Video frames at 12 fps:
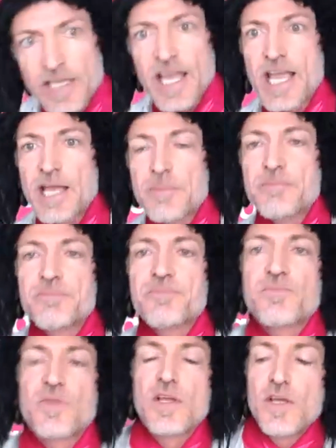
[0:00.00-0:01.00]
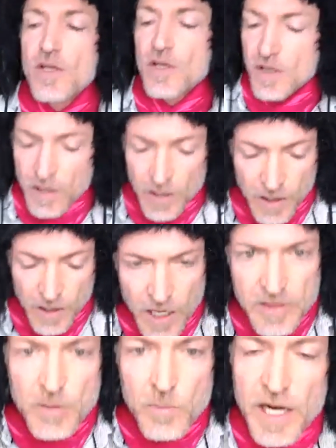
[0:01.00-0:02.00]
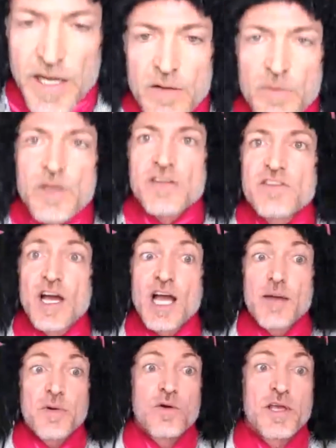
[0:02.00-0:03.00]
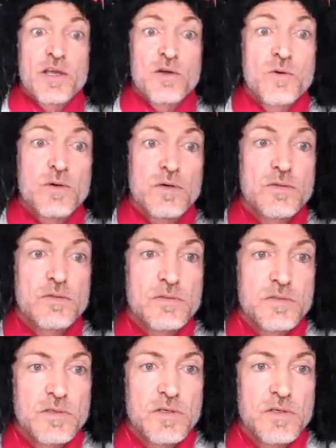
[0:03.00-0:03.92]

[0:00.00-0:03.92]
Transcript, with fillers: a game. Uh, and then when I when it's time, okay, cool.